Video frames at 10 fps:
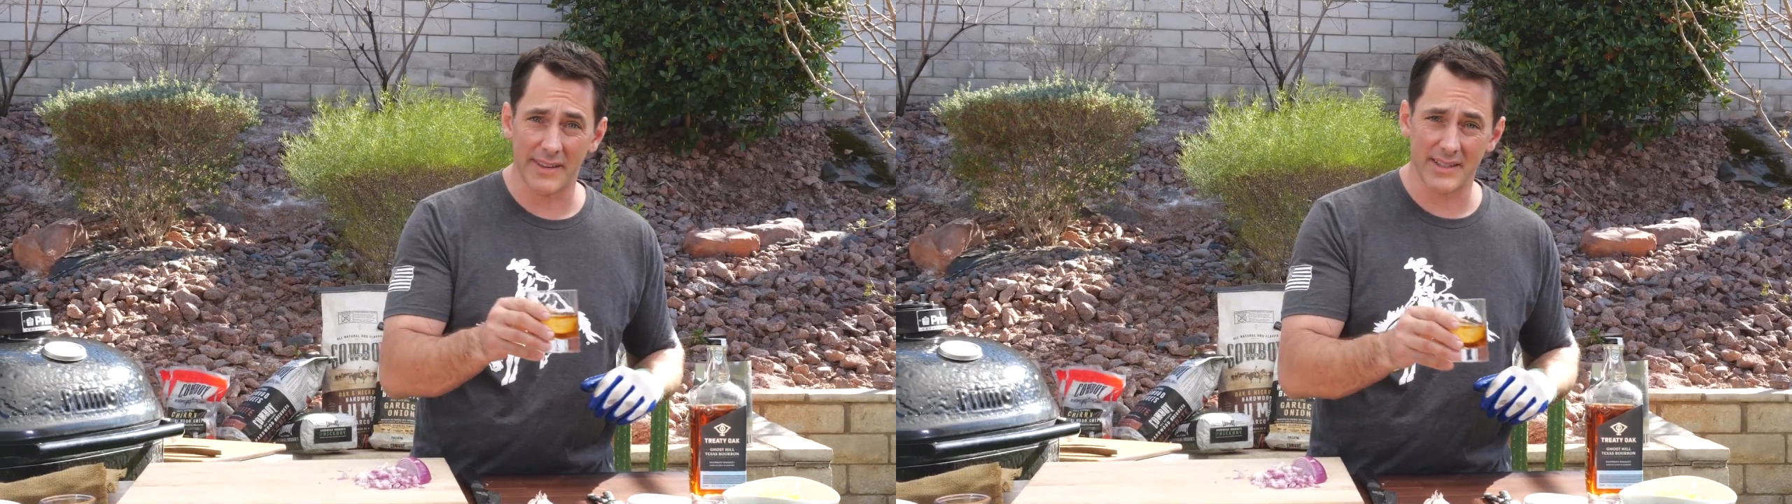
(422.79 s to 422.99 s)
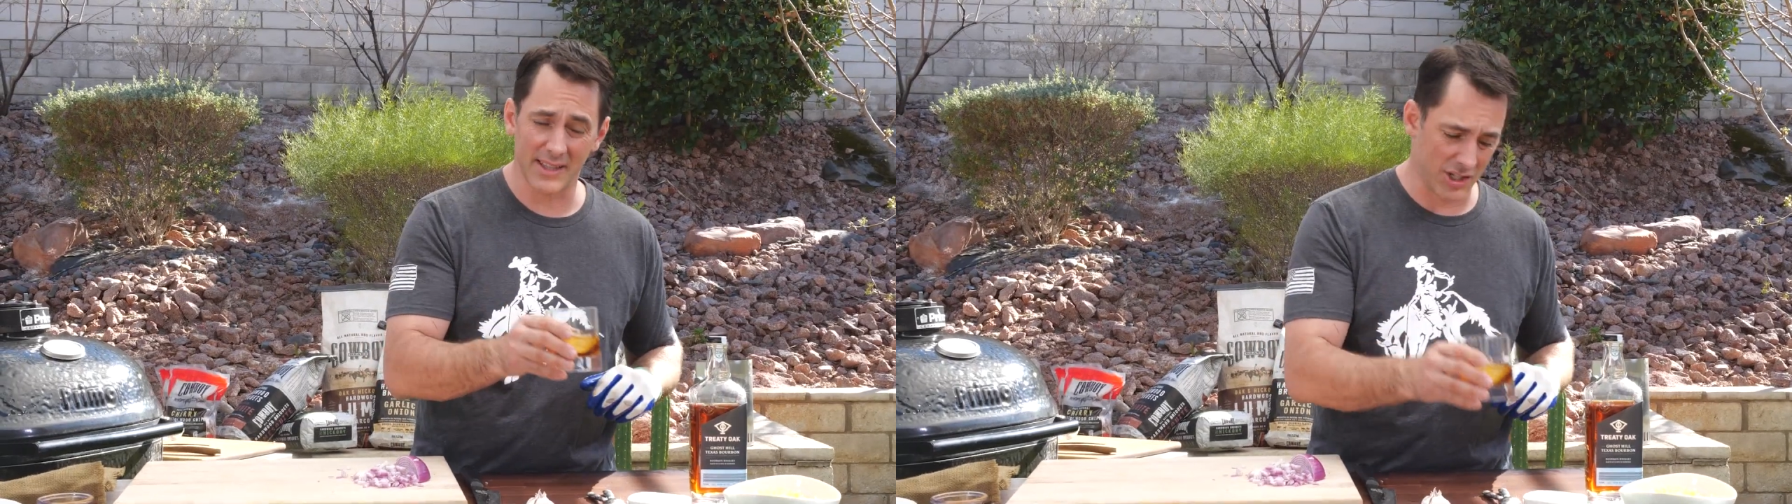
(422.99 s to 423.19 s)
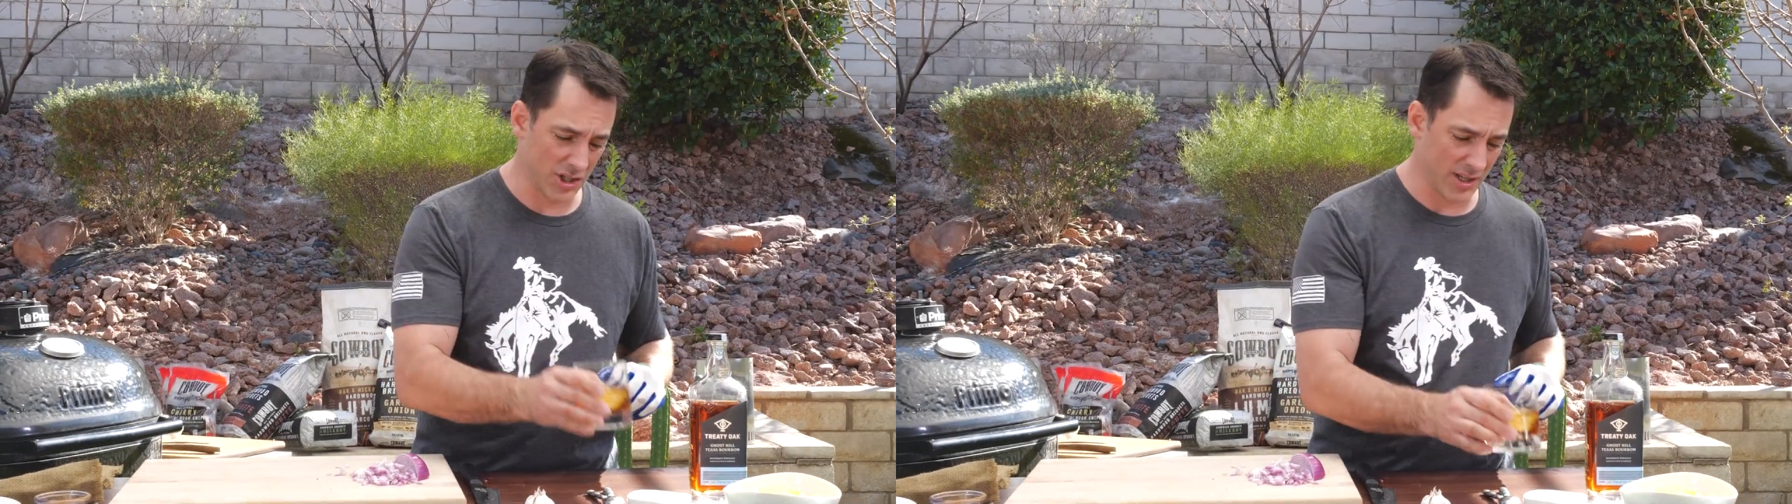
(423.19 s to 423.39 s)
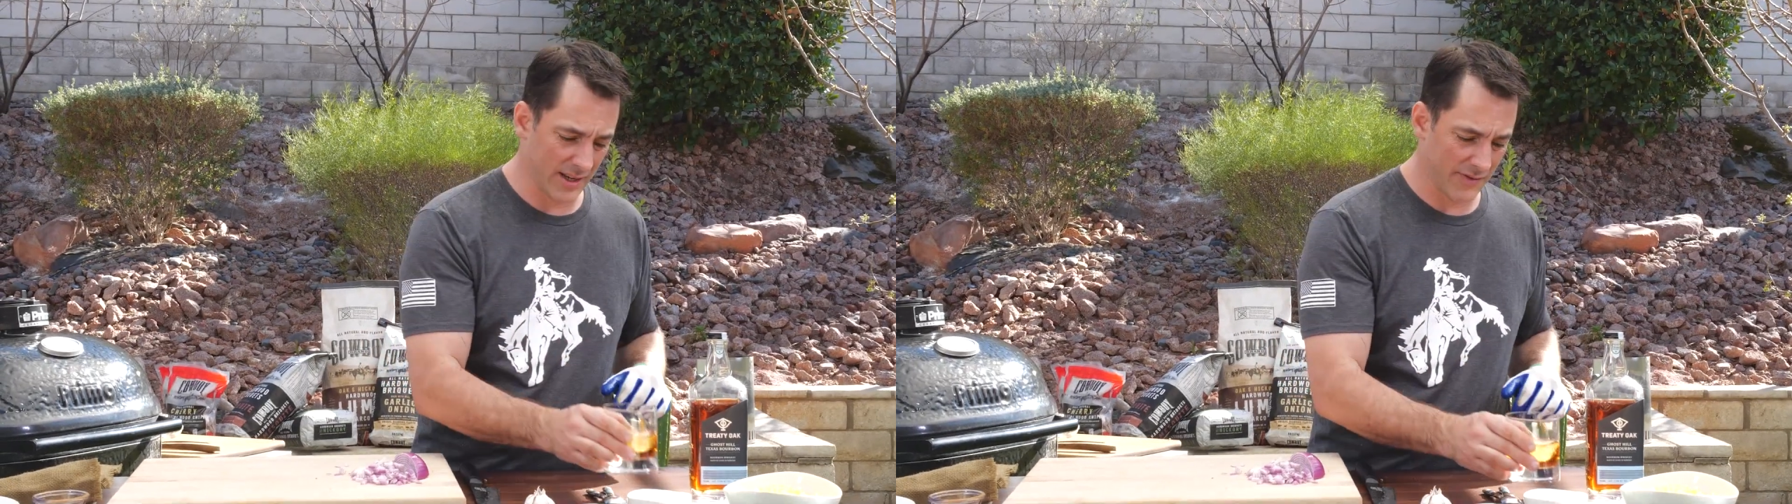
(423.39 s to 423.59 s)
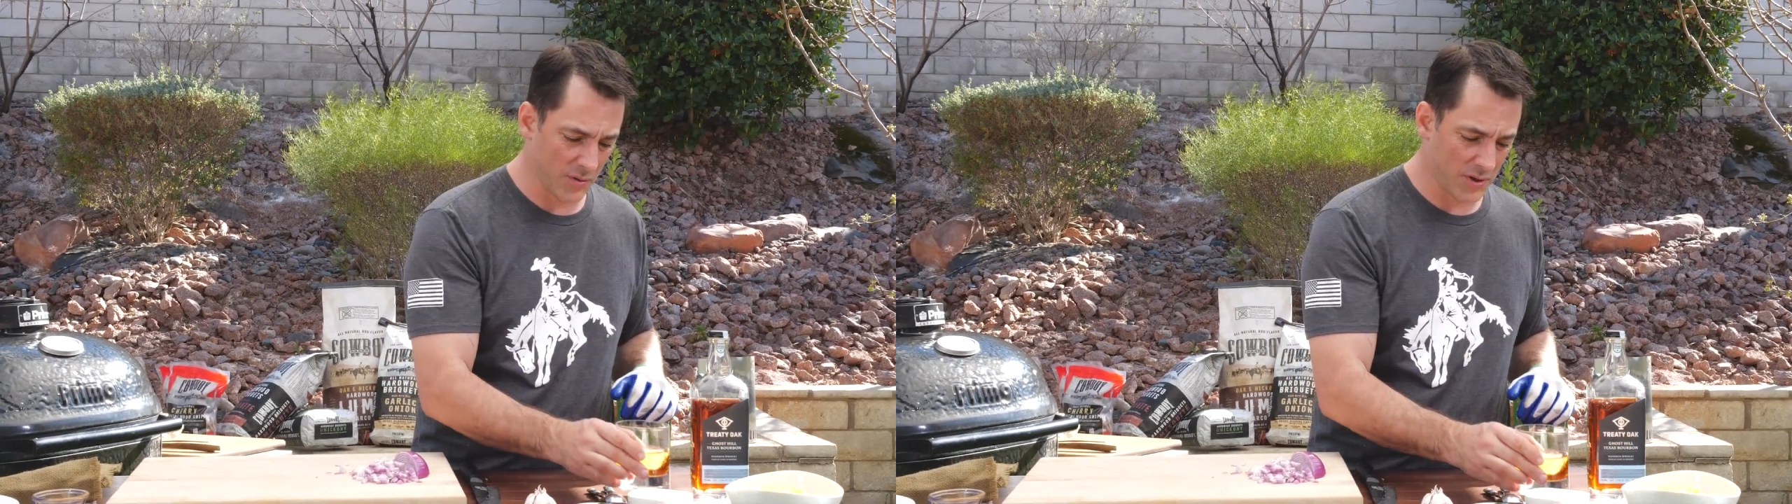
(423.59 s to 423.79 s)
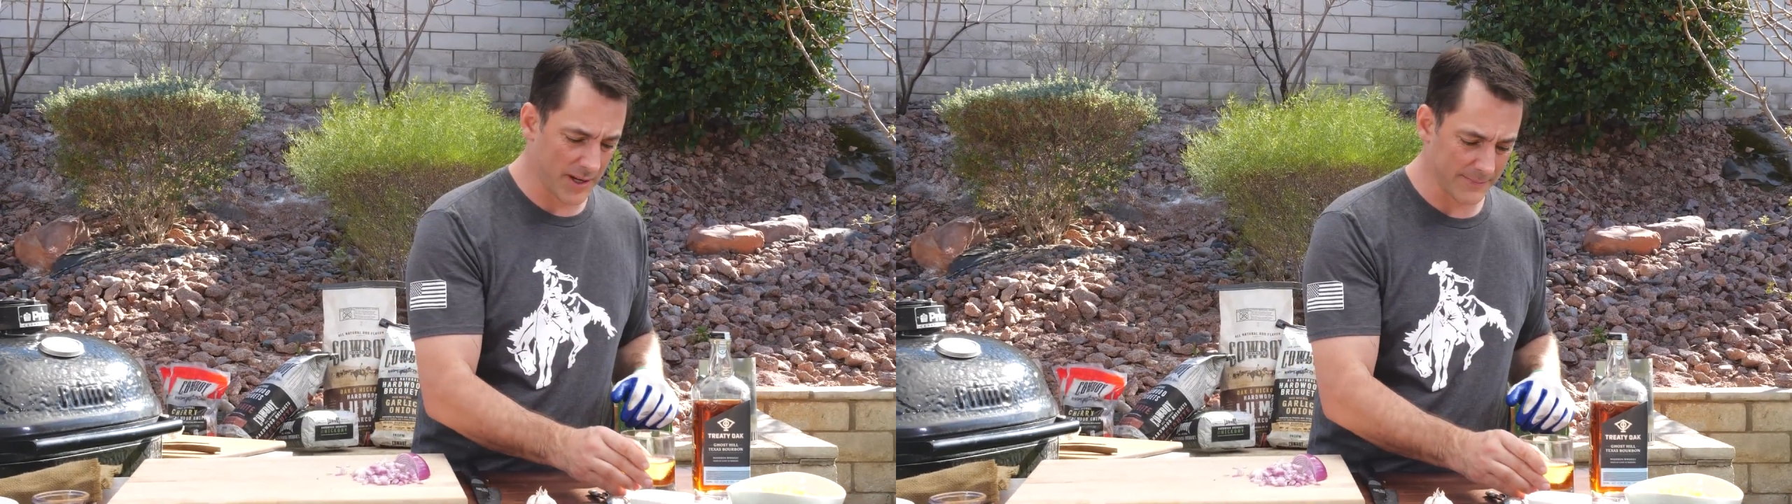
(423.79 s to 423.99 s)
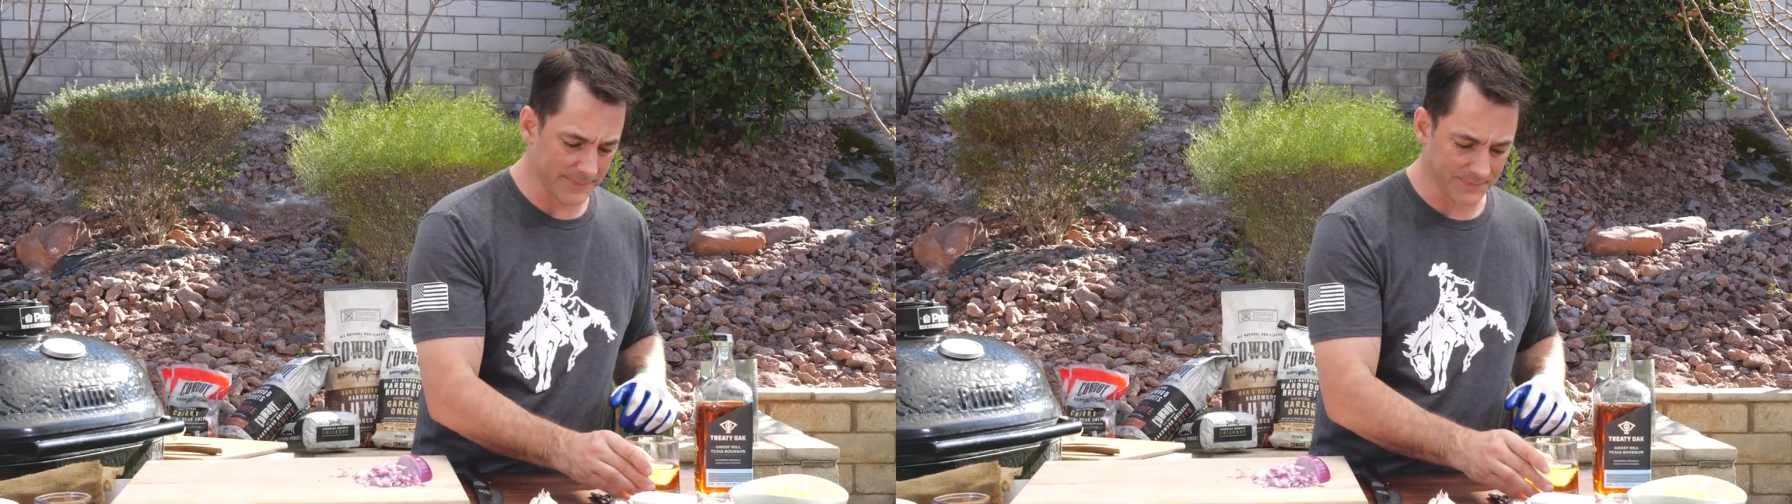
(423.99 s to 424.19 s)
this in the chili if you want. All